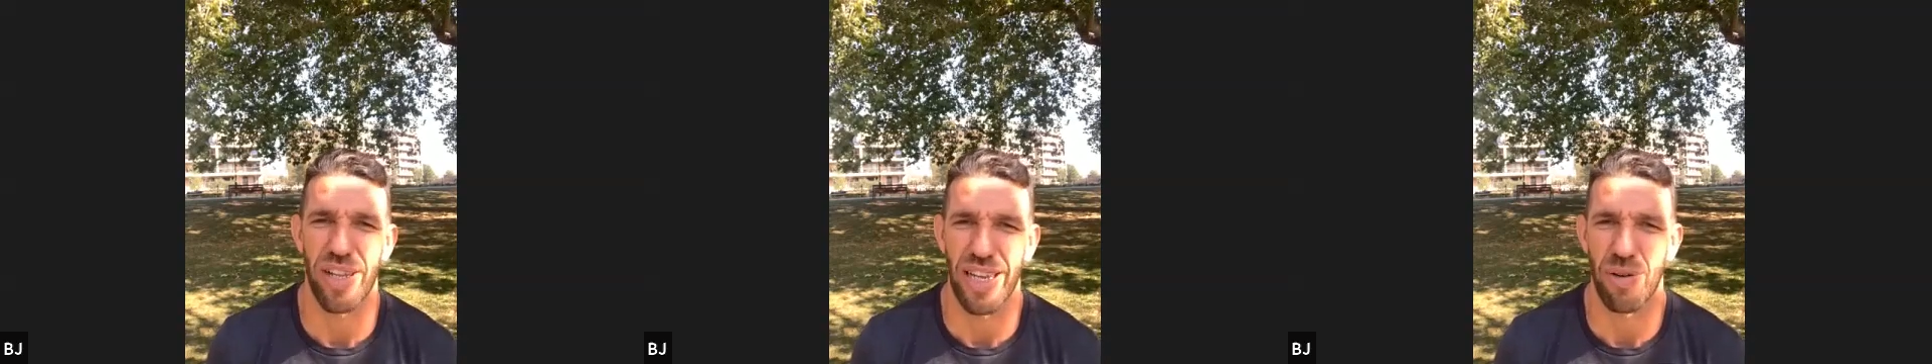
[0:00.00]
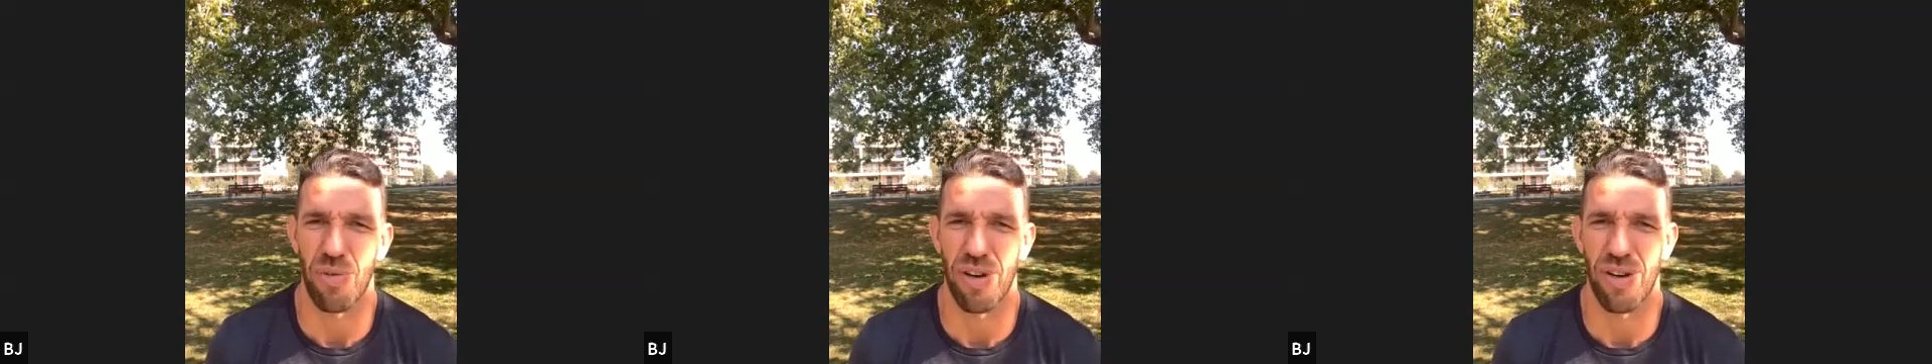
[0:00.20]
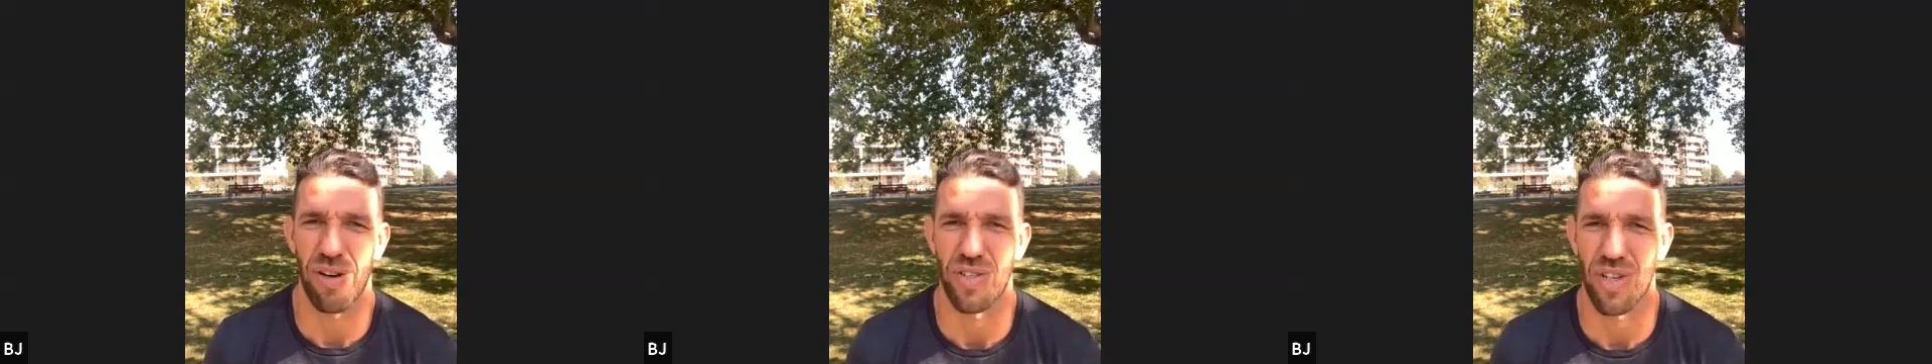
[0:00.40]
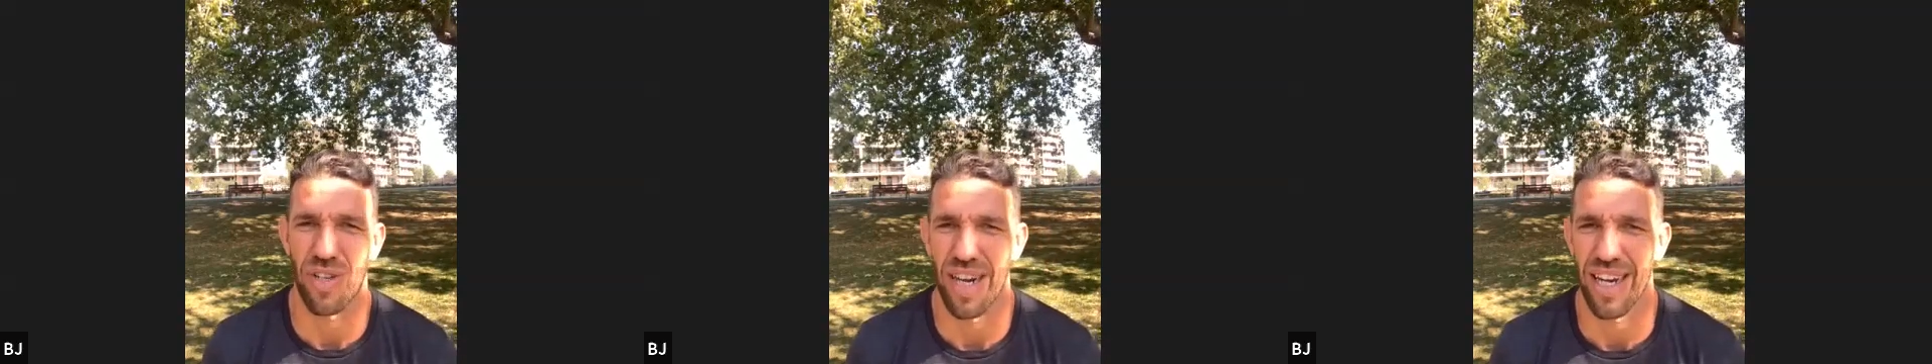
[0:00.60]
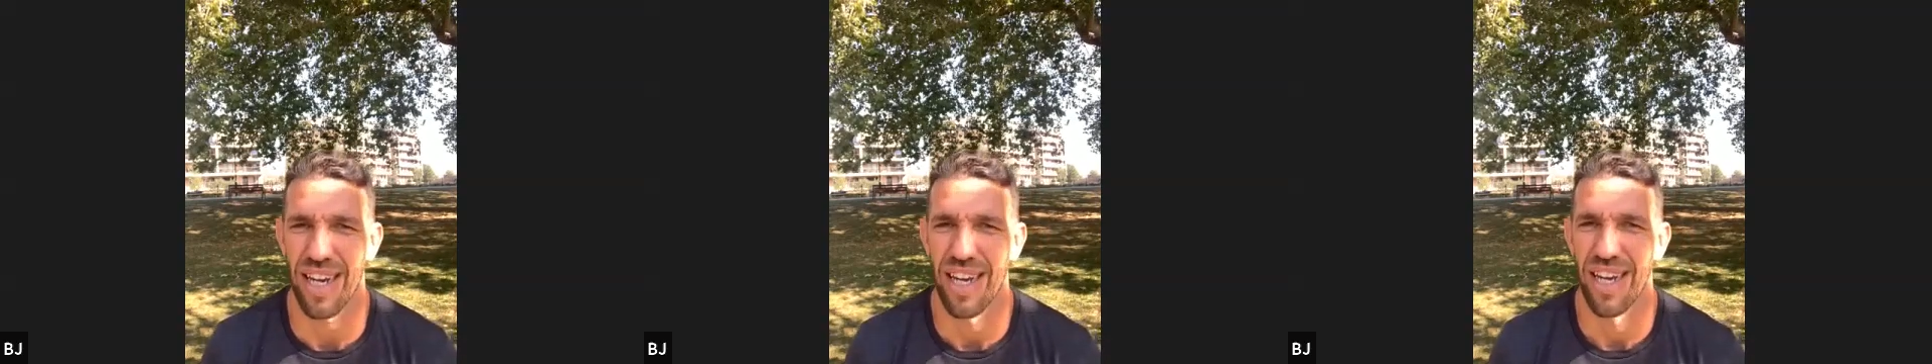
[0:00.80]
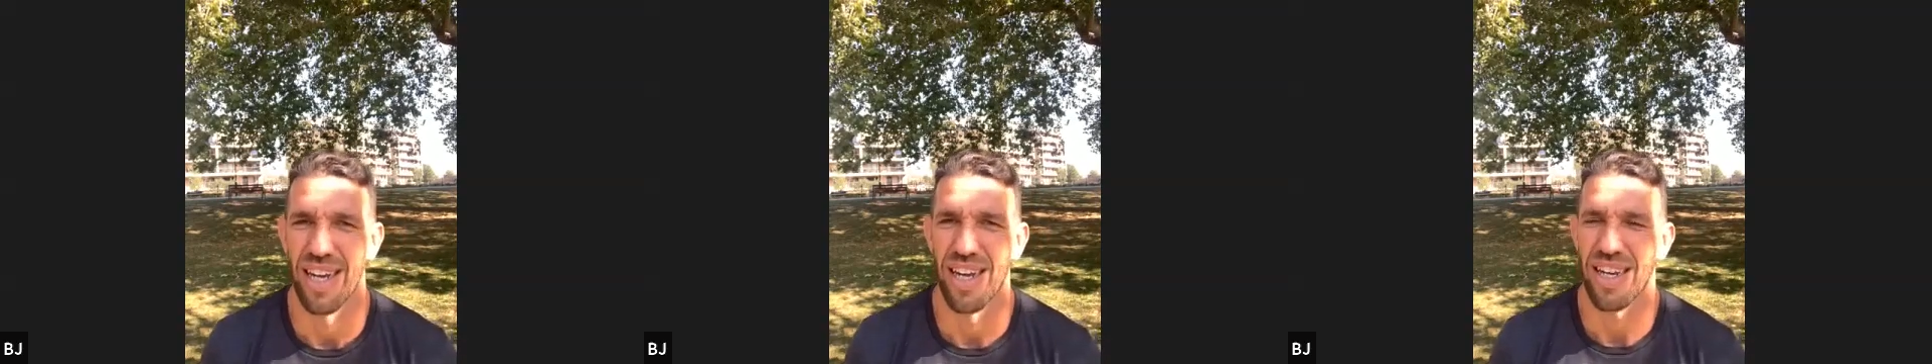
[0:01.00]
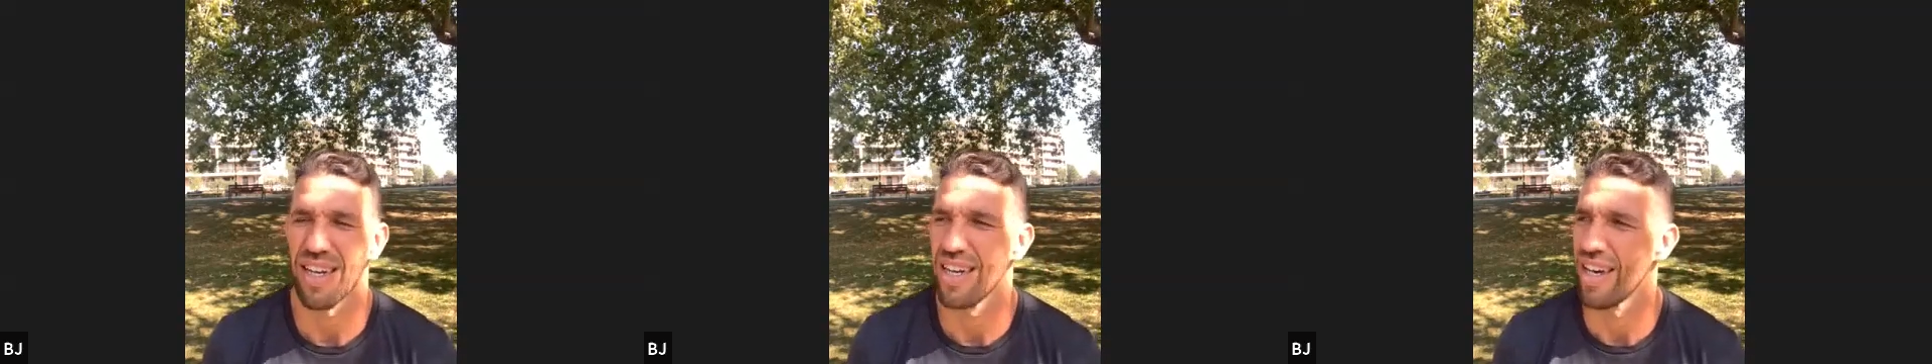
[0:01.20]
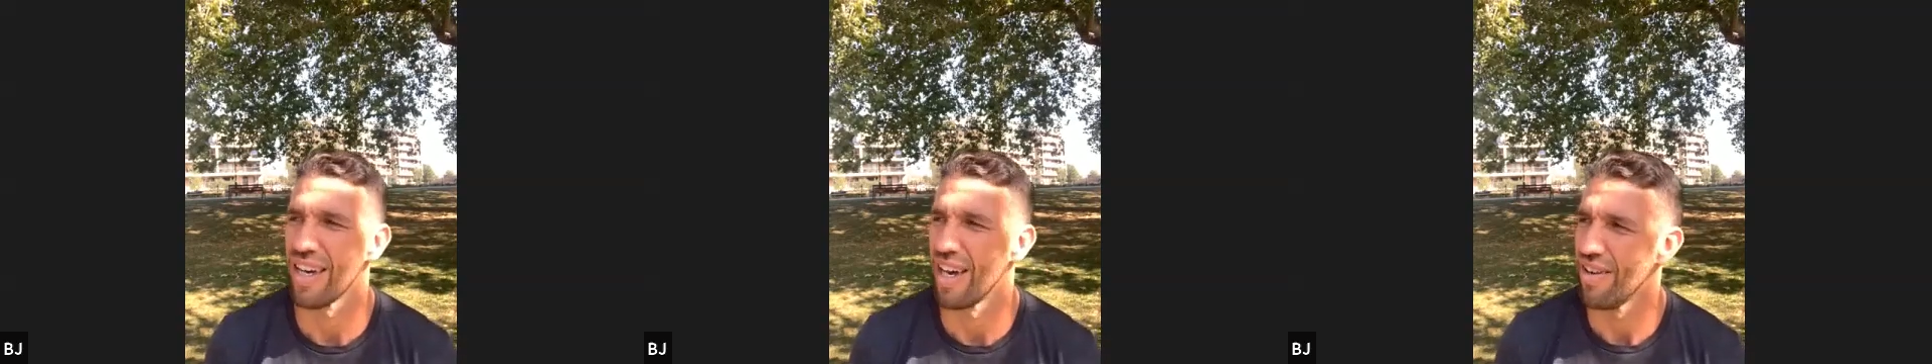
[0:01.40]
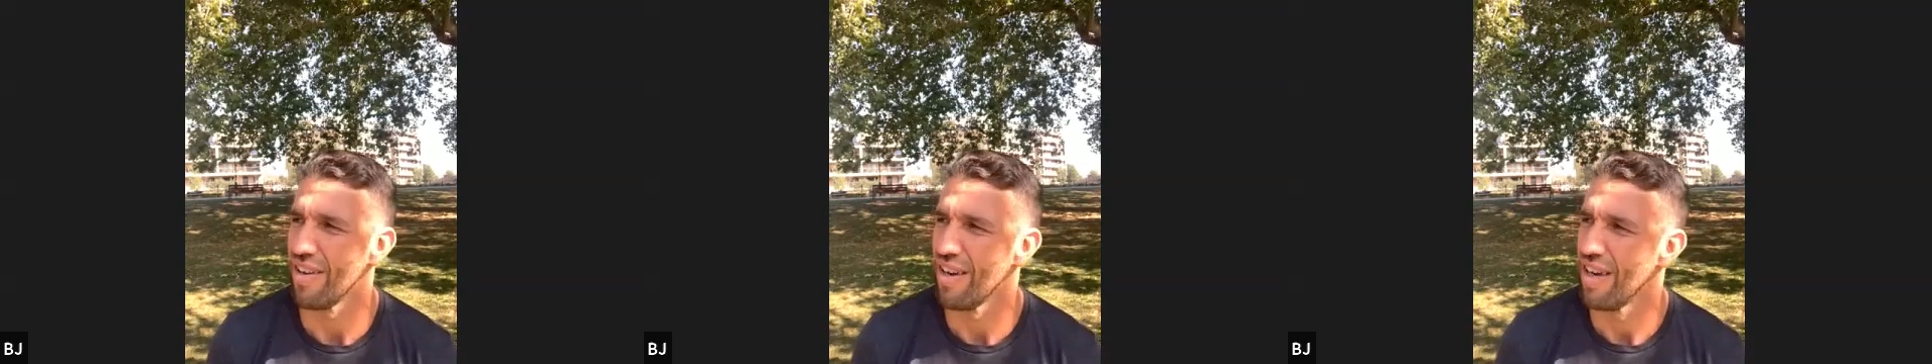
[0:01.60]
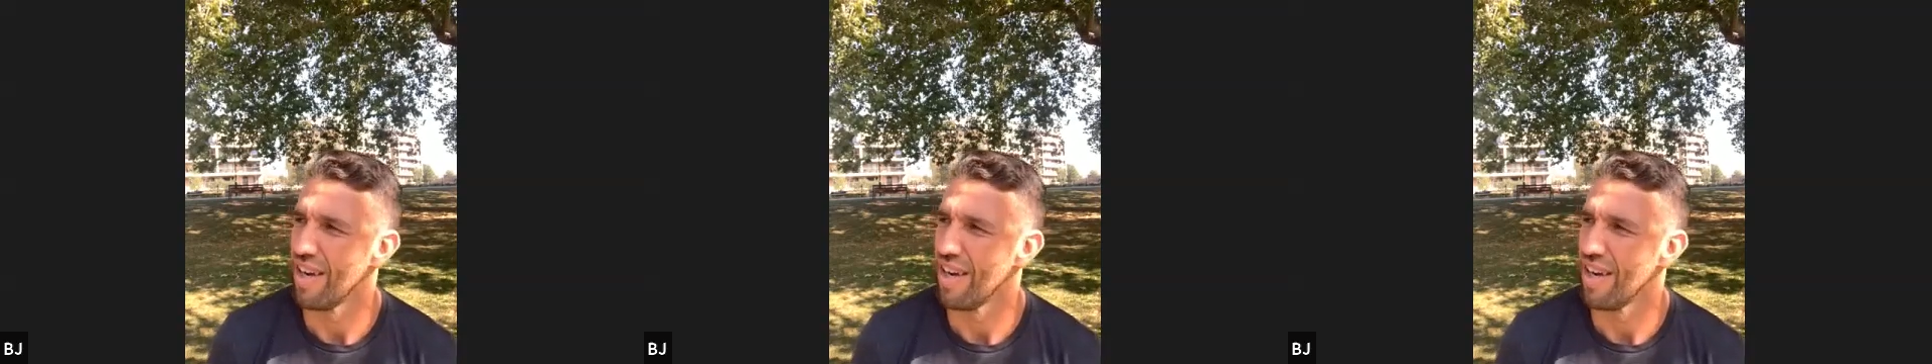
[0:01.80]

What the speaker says: thing where he was like, you know,